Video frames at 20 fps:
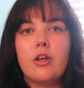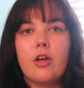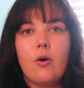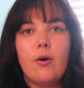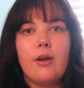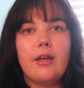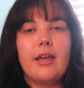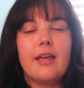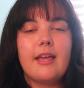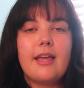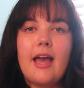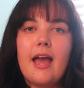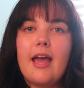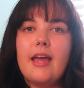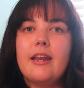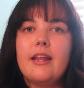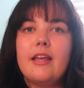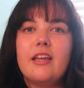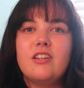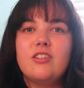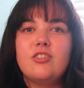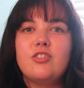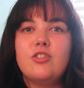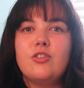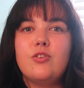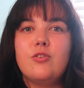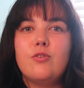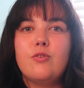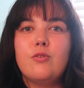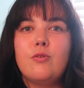going again
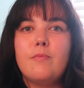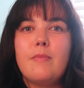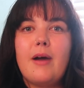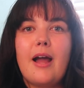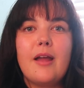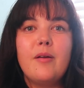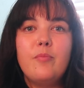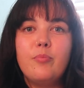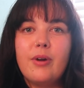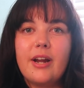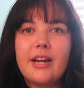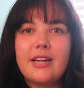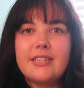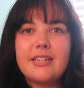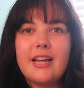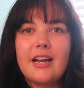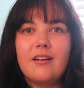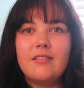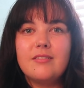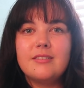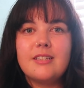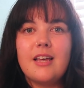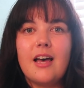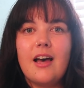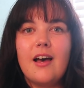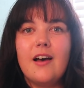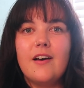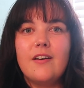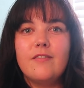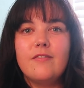into my breakdowns
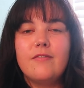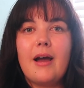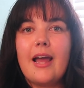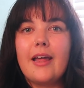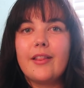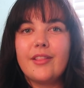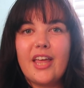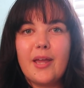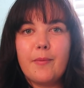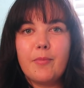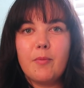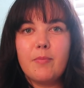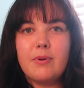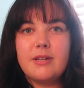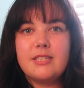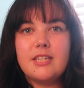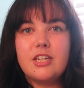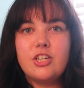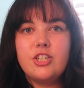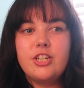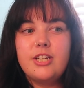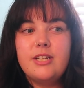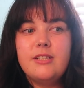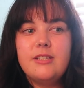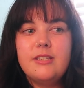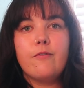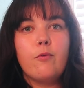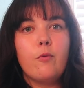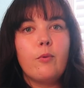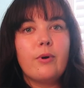of my labor position,
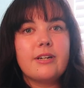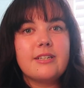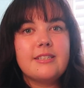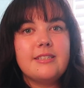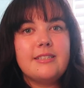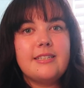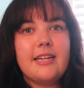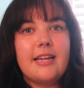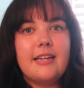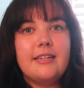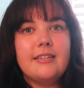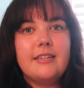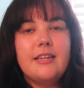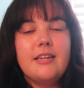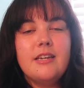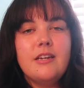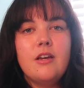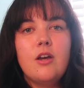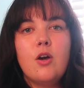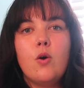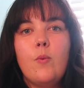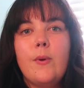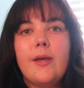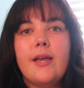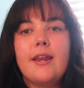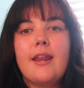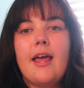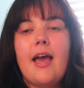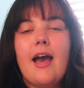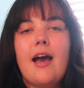if we're standing, we
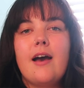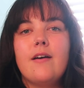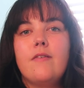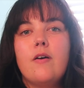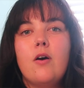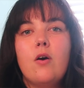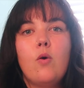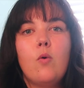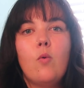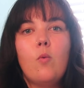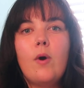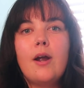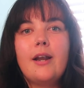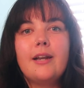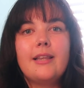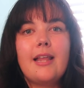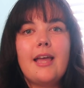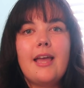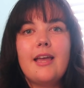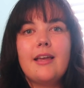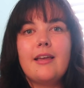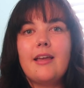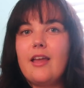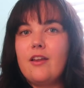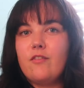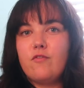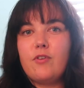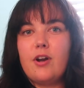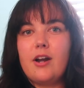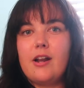can have one leg
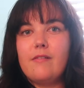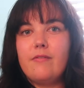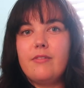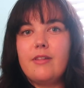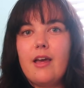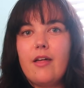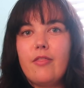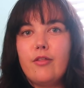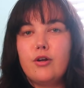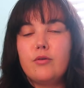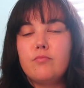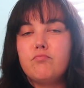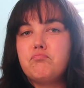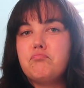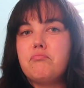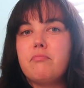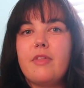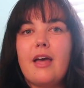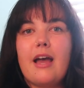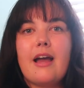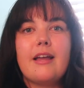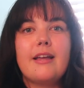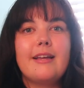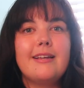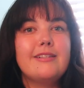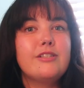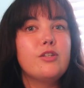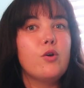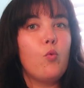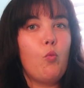in front of the other. That
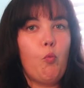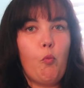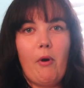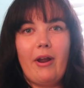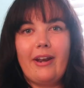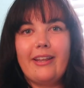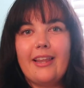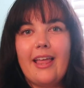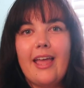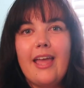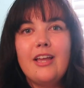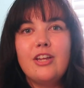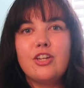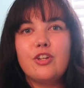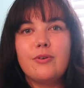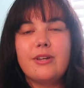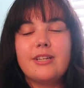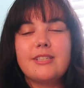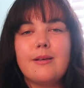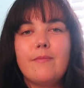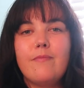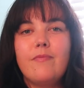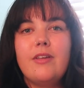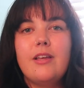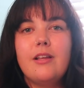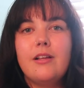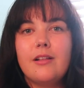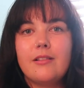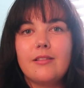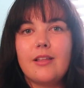is one leg doing
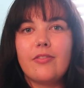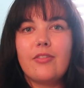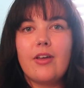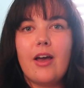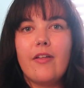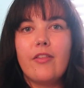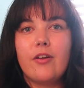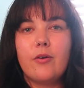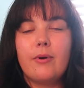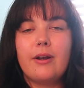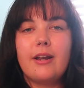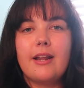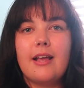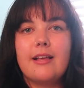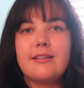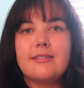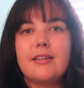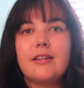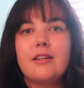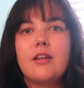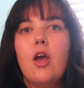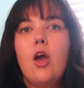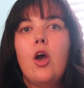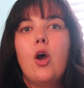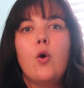something that the other one isn't.